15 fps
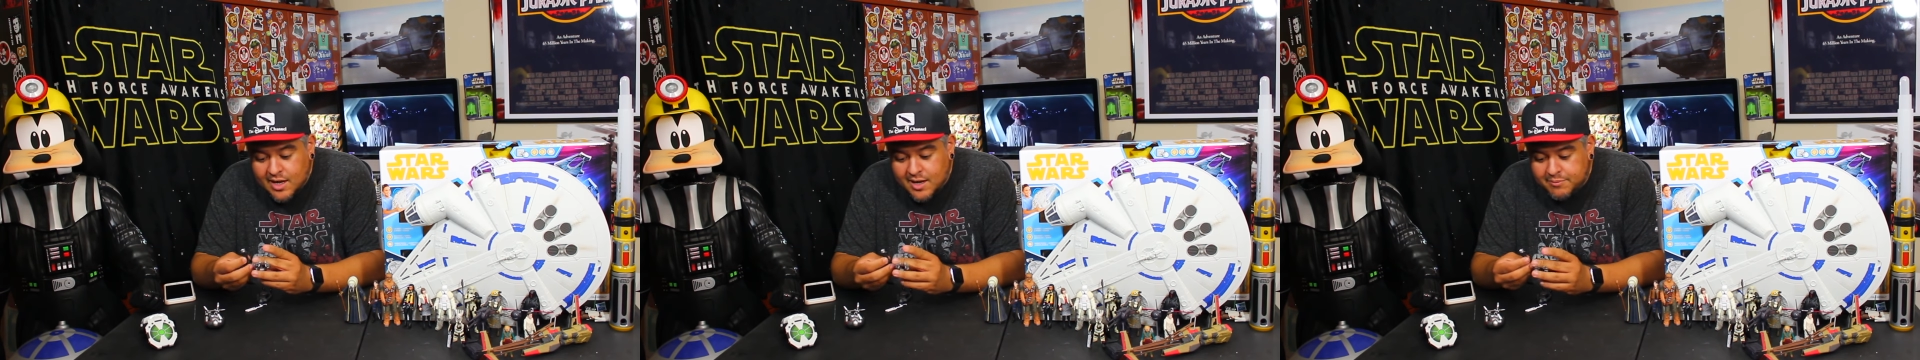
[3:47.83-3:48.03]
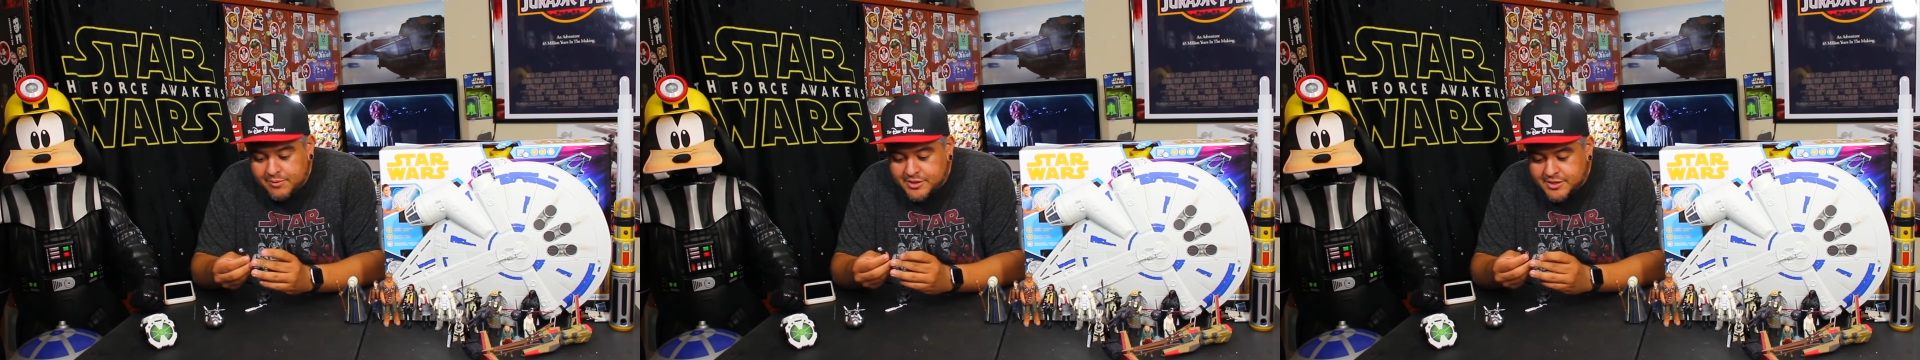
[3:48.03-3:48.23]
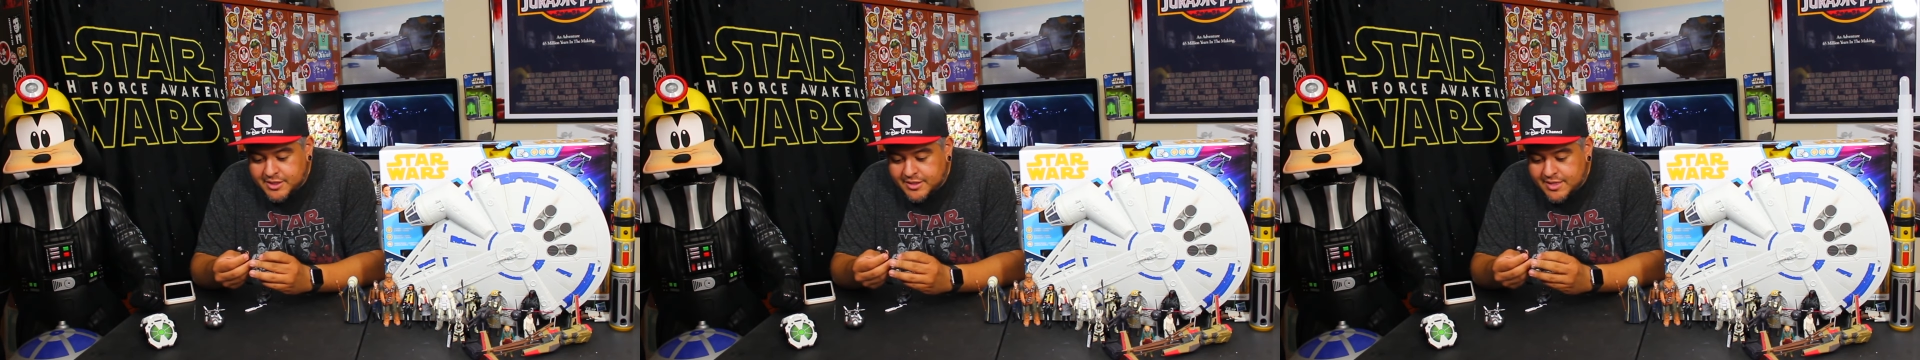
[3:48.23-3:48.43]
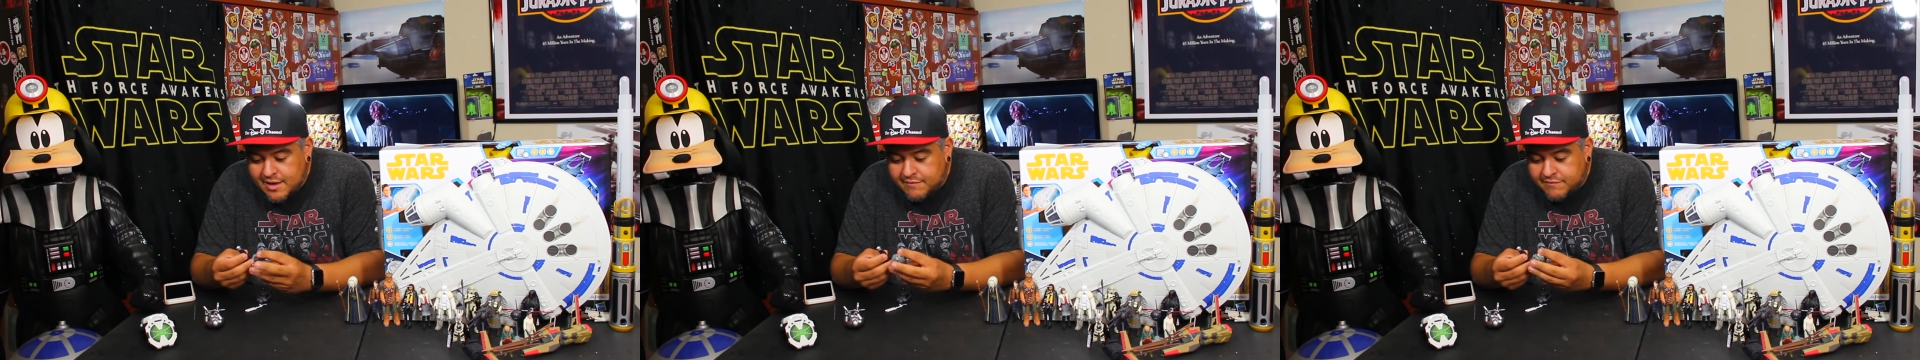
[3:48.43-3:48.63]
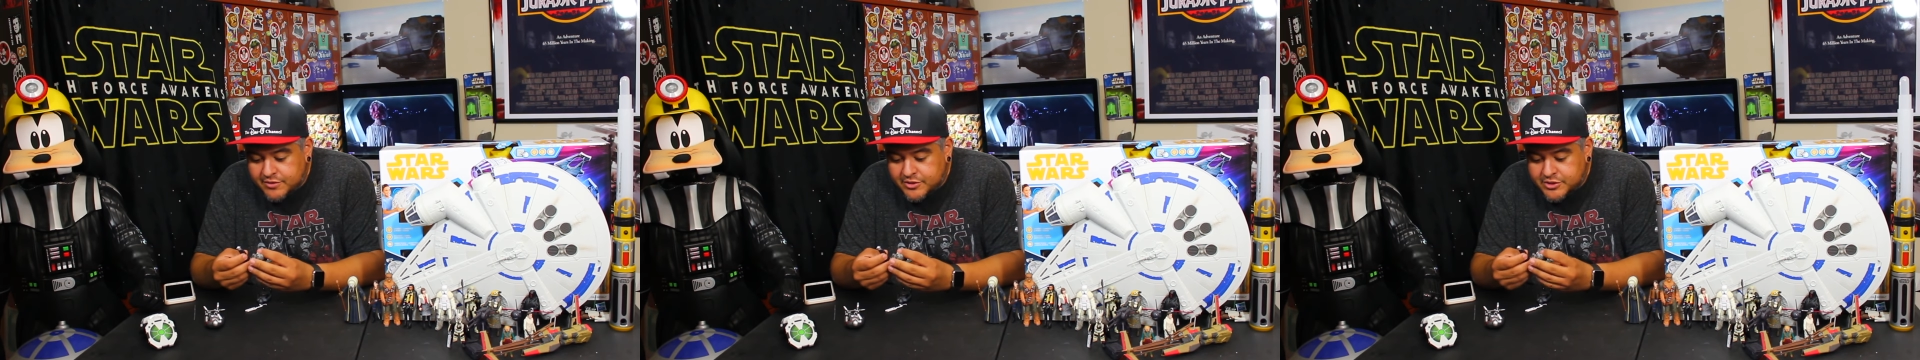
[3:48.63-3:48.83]
I appreciate
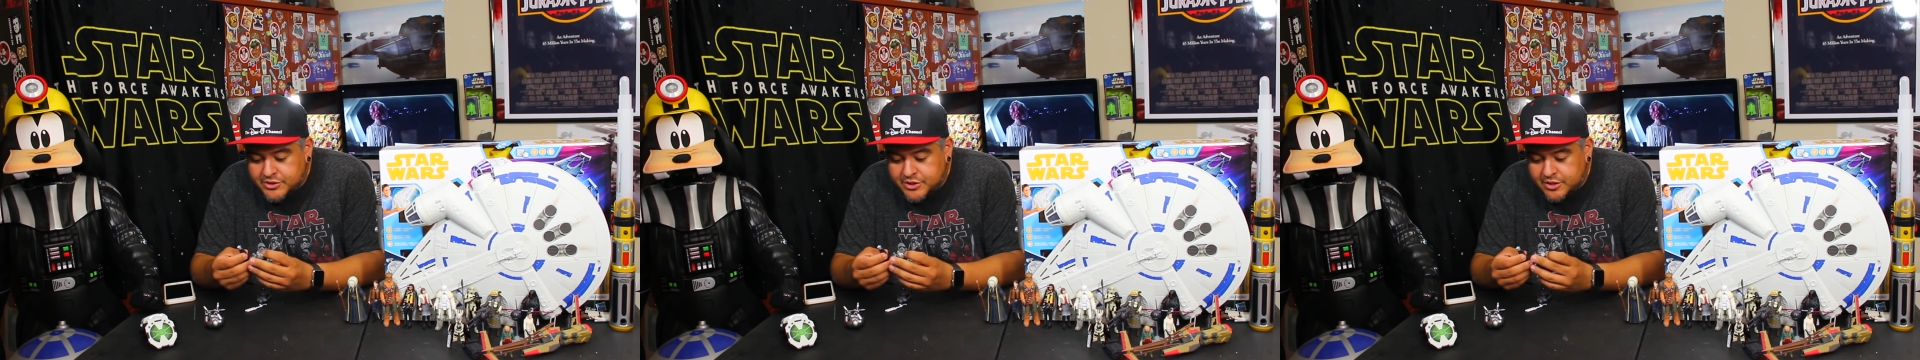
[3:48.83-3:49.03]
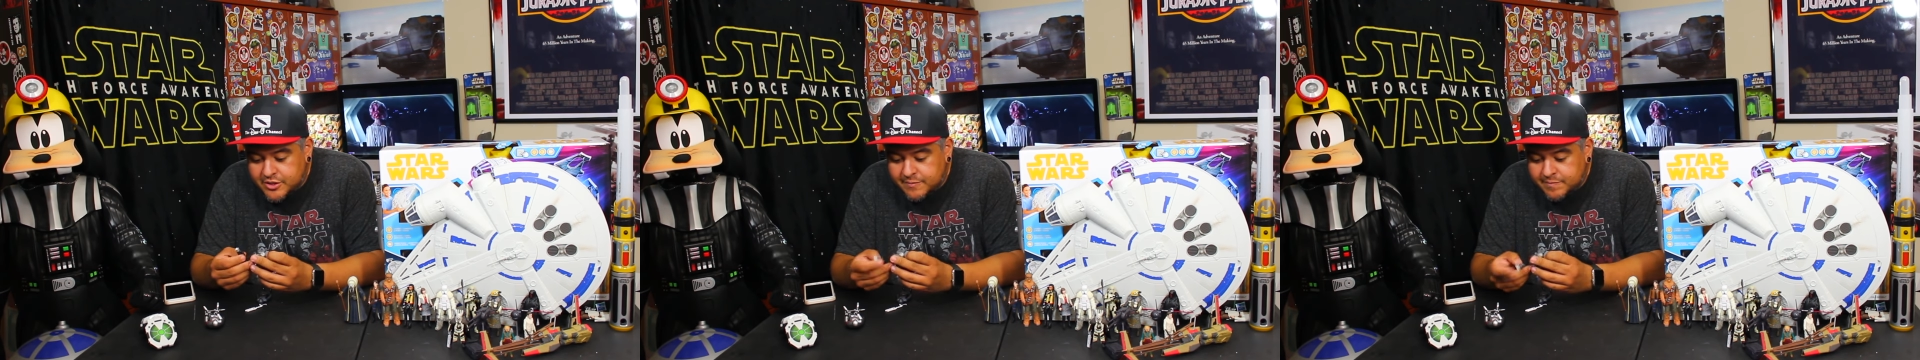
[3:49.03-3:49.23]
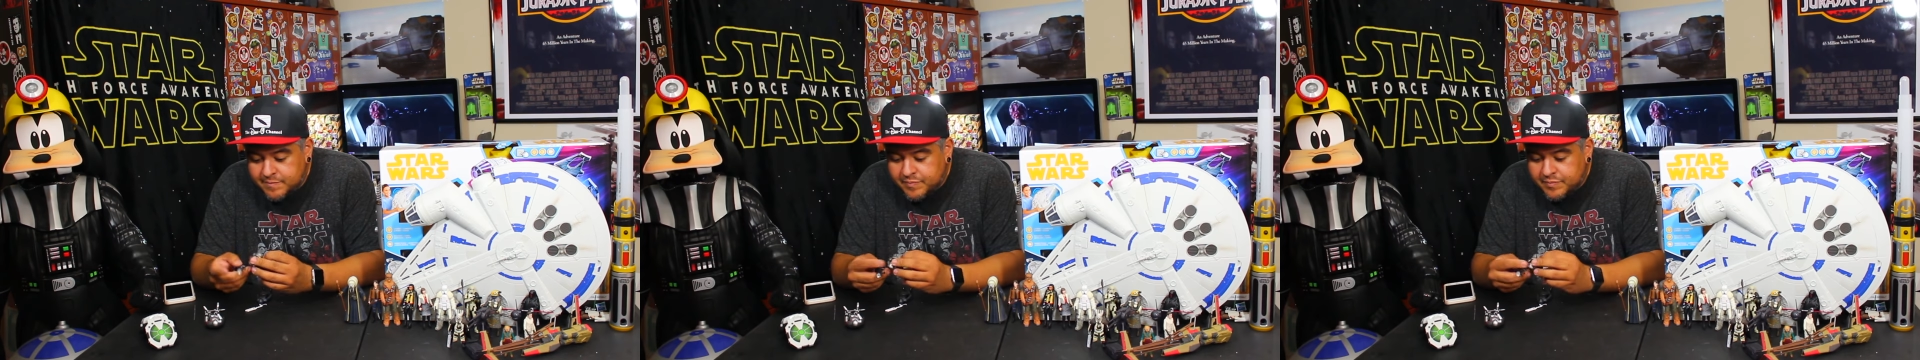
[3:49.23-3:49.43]
that for sure.